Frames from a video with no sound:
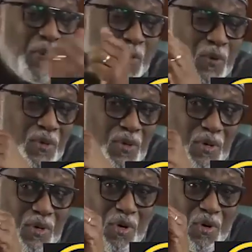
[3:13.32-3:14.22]
people
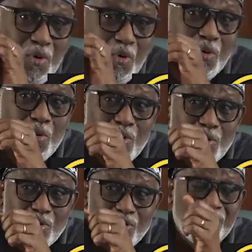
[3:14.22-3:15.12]
who
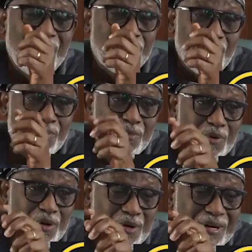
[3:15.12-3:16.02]
suffer from
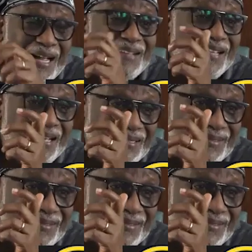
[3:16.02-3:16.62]
cancer.